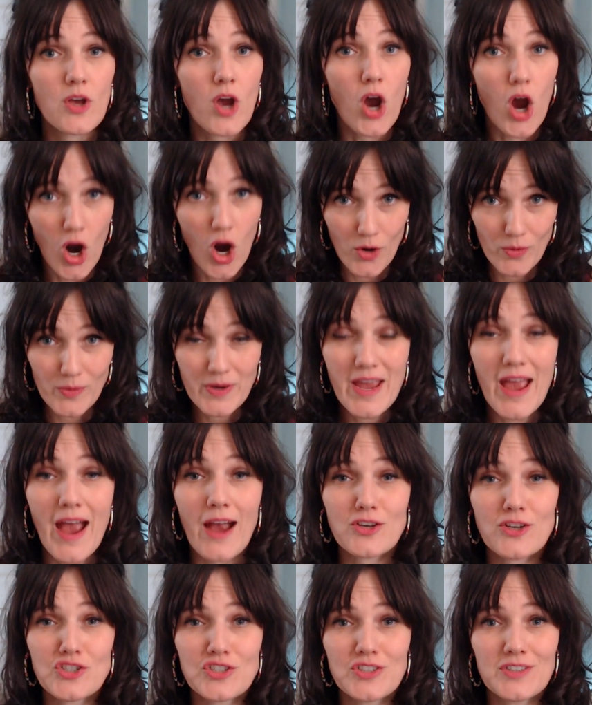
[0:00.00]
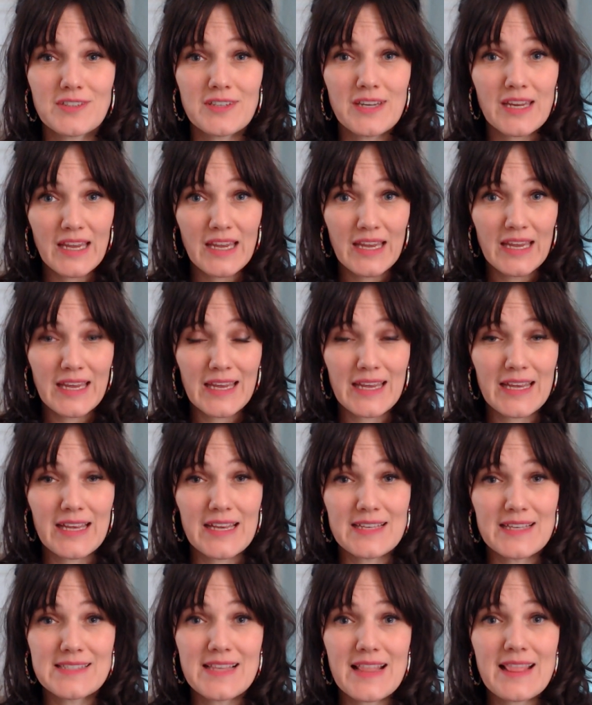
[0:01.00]
Our reaction
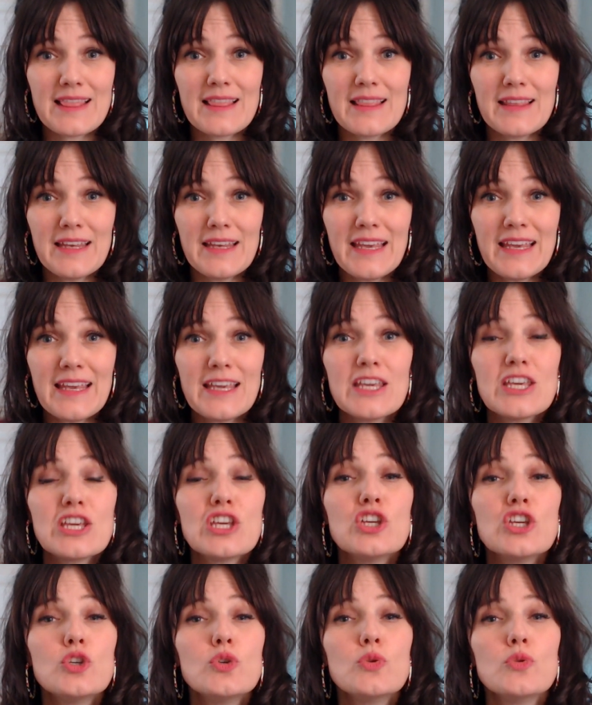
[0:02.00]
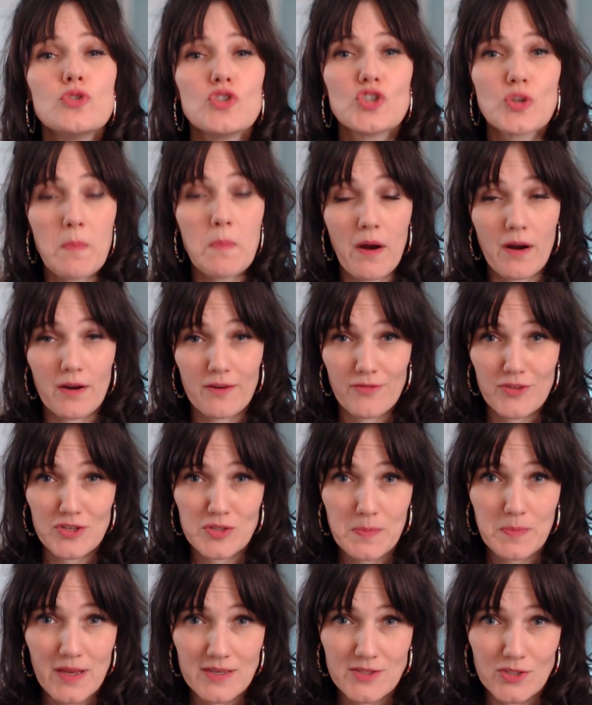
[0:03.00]
is a huge part of this
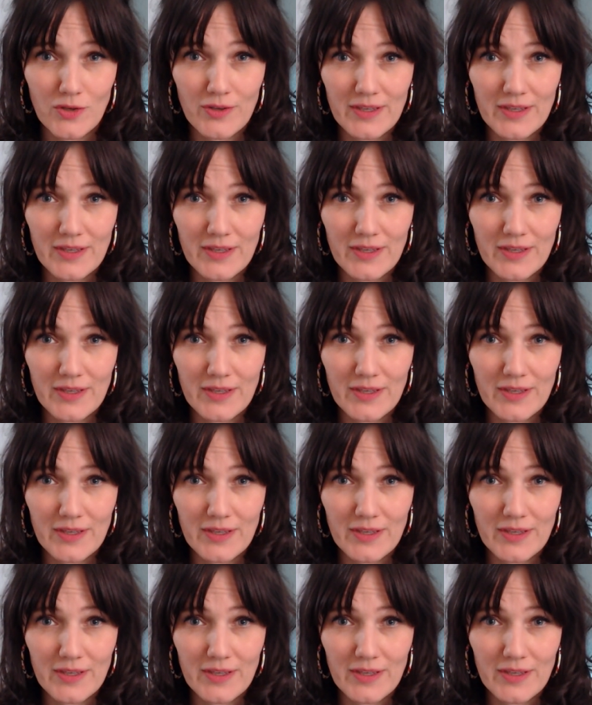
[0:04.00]
puzzle.